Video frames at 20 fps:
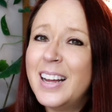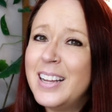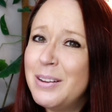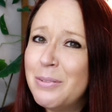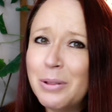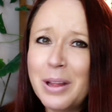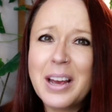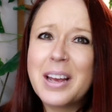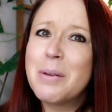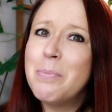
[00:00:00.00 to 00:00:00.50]
and
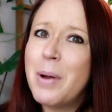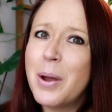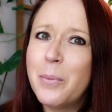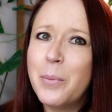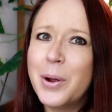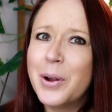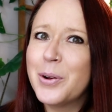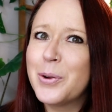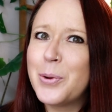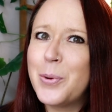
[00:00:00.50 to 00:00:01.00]
you like my
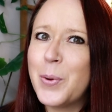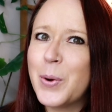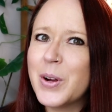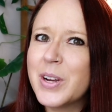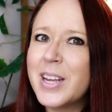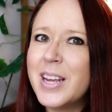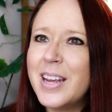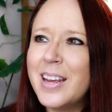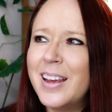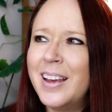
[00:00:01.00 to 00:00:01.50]
weird,
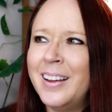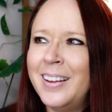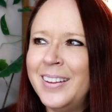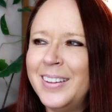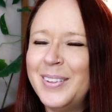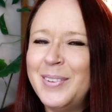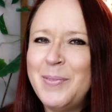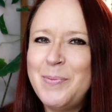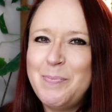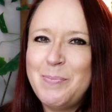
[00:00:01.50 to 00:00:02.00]
quirky
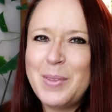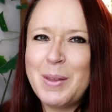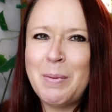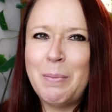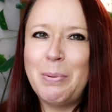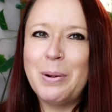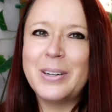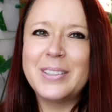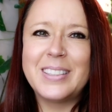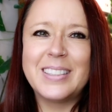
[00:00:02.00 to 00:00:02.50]

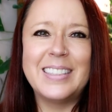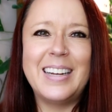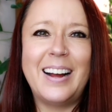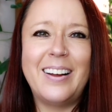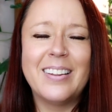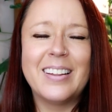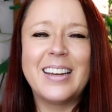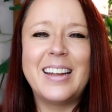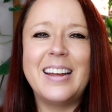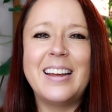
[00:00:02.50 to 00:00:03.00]

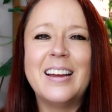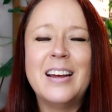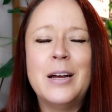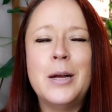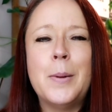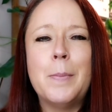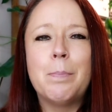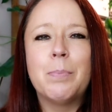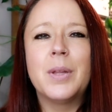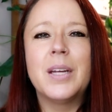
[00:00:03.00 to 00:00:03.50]
personality,
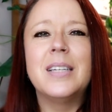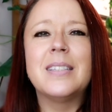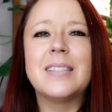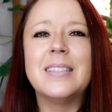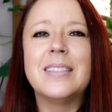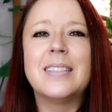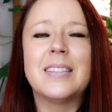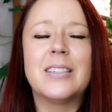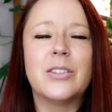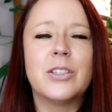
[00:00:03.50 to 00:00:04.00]
please
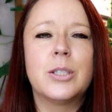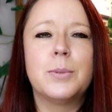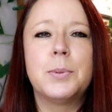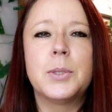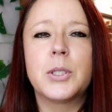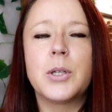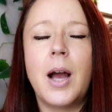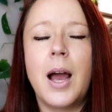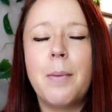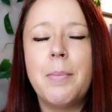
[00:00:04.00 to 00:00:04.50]
consider
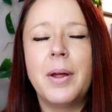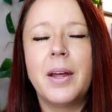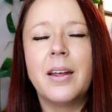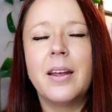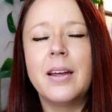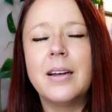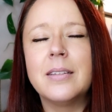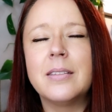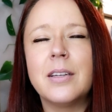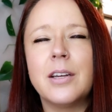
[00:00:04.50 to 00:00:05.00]

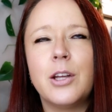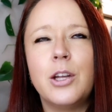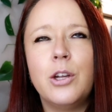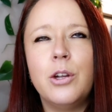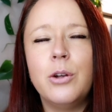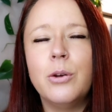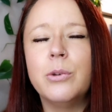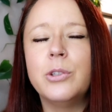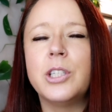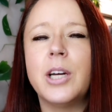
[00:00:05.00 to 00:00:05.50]
subscribing. It is a
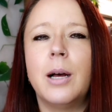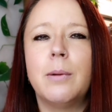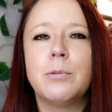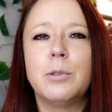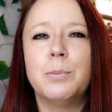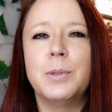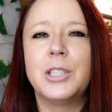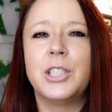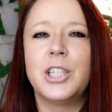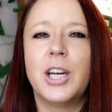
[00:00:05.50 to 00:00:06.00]
huge
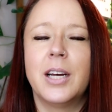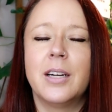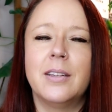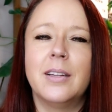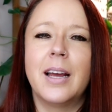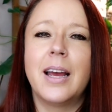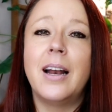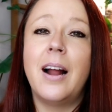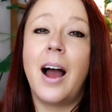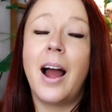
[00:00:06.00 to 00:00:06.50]
help to my
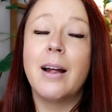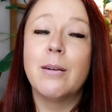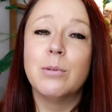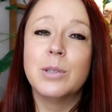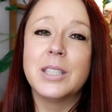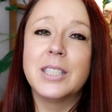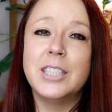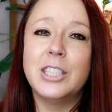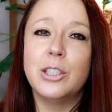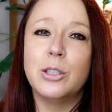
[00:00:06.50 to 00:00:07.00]
channel and I
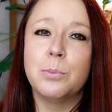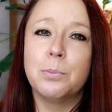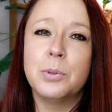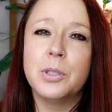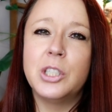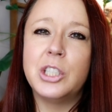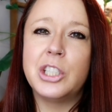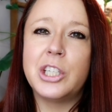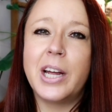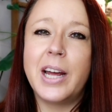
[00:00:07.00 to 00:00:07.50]
really do
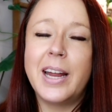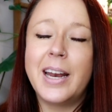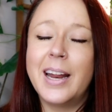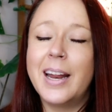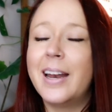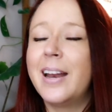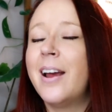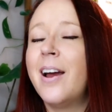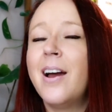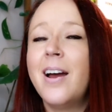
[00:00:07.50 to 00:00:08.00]
appreciate
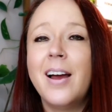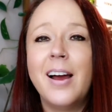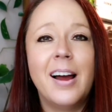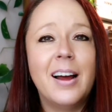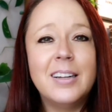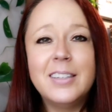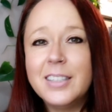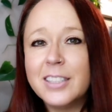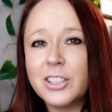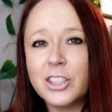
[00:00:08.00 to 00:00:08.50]
it.
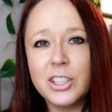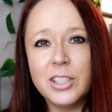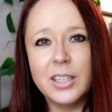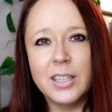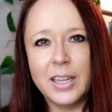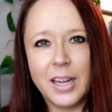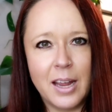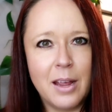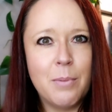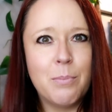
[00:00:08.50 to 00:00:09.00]

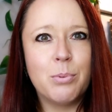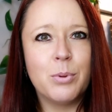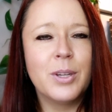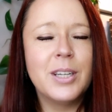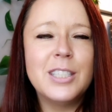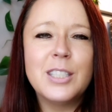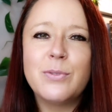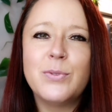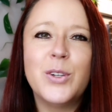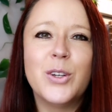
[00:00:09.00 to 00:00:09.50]
Additionally,
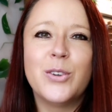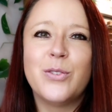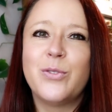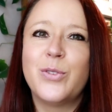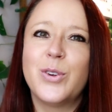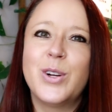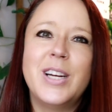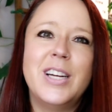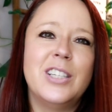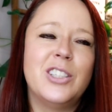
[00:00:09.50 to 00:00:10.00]
please feel
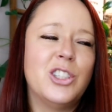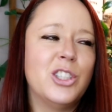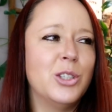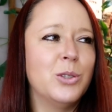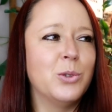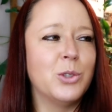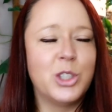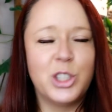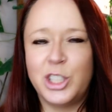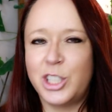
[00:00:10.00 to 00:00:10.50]
free
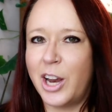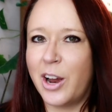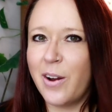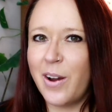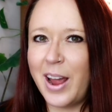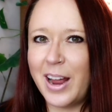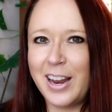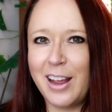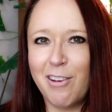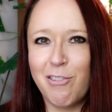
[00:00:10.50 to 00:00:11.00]
to
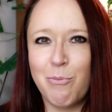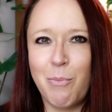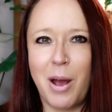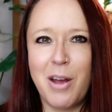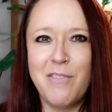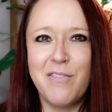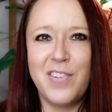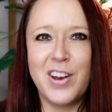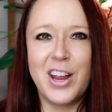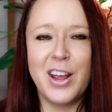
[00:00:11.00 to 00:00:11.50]
share any of
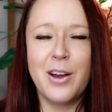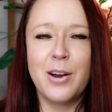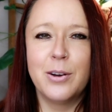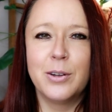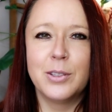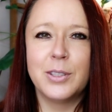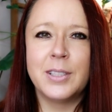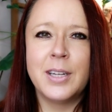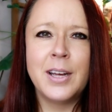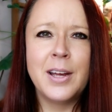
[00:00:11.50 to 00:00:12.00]
my
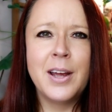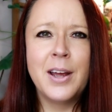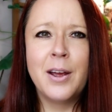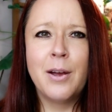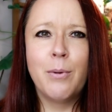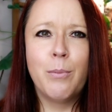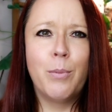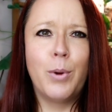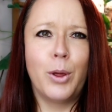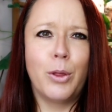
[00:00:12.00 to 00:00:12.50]
videos
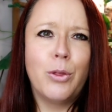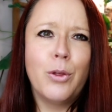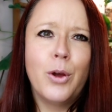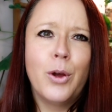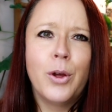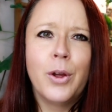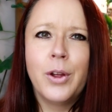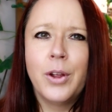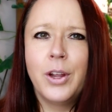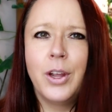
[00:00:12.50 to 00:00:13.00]
with,
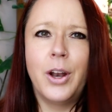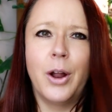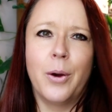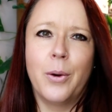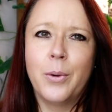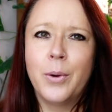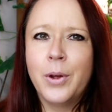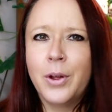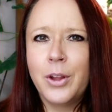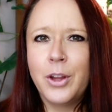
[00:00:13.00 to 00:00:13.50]
you
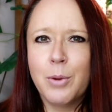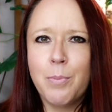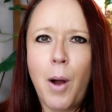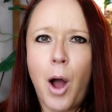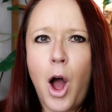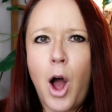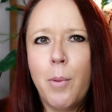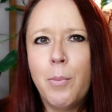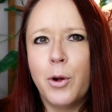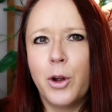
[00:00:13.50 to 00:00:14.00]
know, your
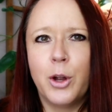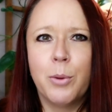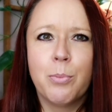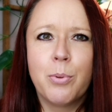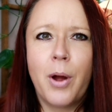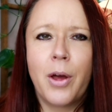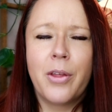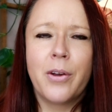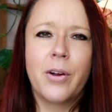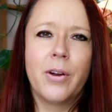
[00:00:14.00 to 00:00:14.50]
mom or your
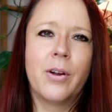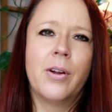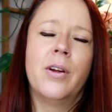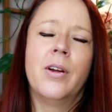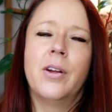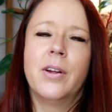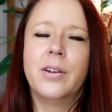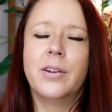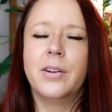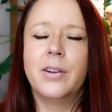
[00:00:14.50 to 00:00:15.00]
brother
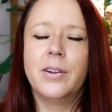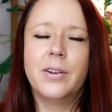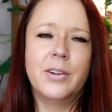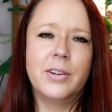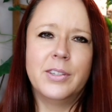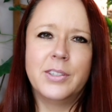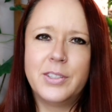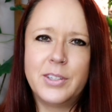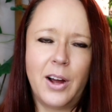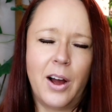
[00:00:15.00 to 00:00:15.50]
or
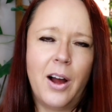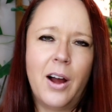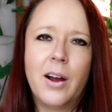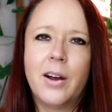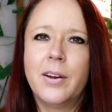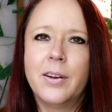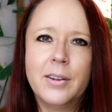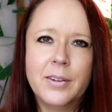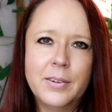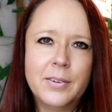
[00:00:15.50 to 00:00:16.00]
your
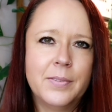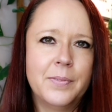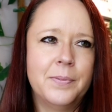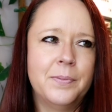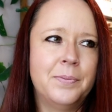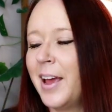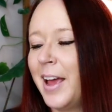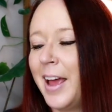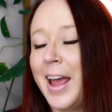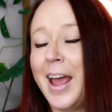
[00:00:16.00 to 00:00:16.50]
dog.
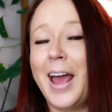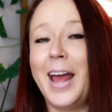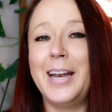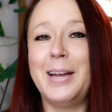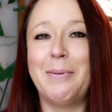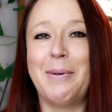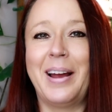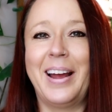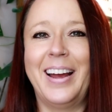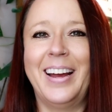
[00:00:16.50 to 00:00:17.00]

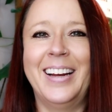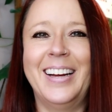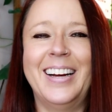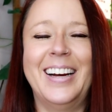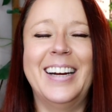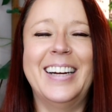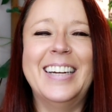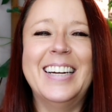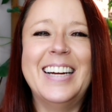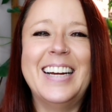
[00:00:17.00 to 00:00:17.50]
Anyway,
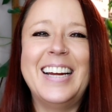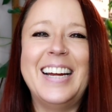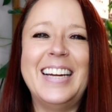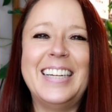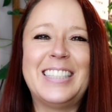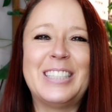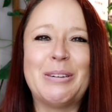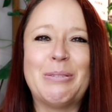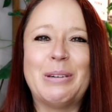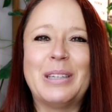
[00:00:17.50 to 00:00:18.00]

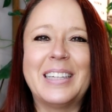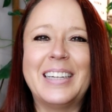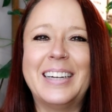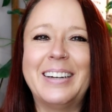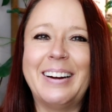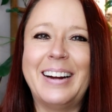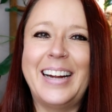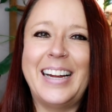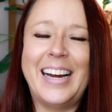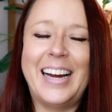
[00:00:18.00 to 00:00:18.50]
it's a really
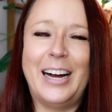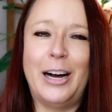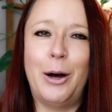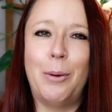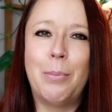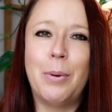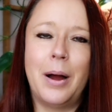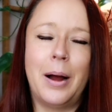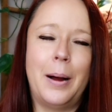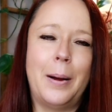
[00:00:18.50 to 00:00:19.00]
great
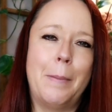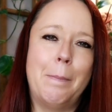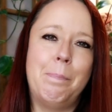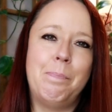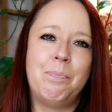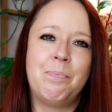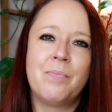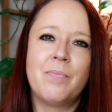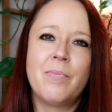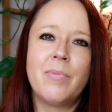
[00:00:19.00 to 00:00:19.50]
help.
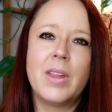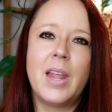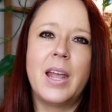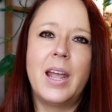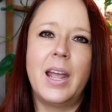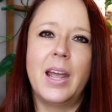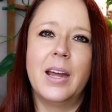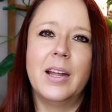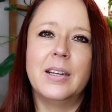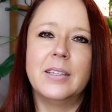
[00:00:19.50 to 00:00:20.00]

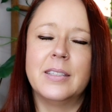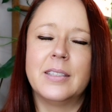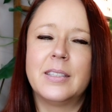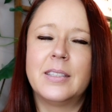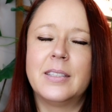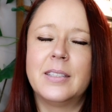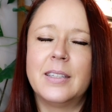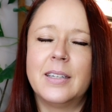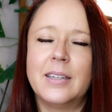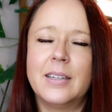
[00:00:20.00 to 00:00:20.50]
And
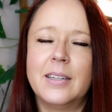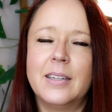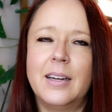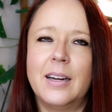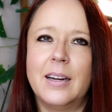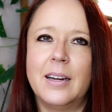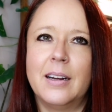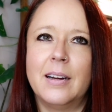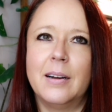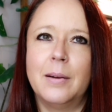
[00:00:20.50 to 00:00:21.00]

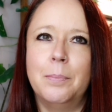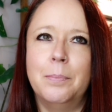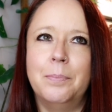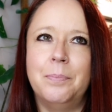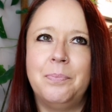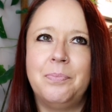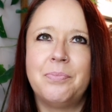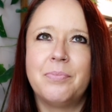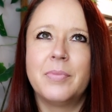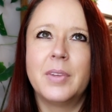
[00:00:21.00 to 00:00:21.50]

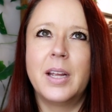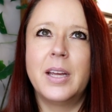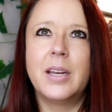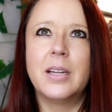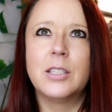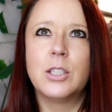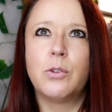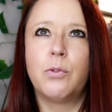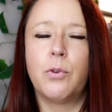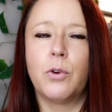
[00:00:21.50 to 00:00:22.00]

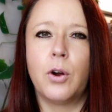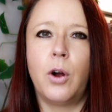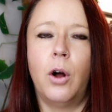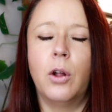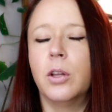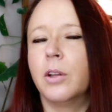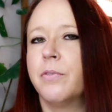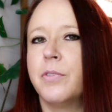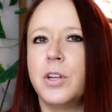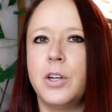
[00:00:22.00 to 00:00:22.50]
it is for
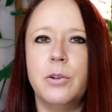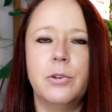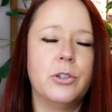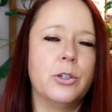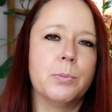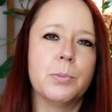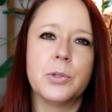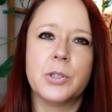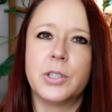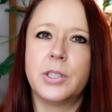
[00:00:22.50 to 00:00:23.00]
all of the
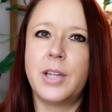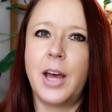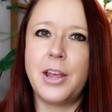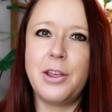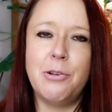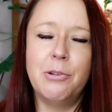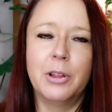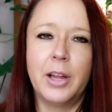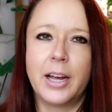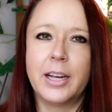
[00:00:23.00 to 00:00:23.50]
YouTubers
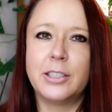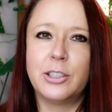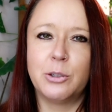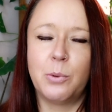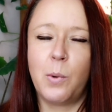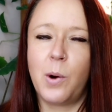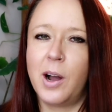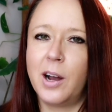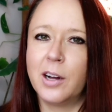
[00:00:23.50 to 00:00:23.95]
that you like to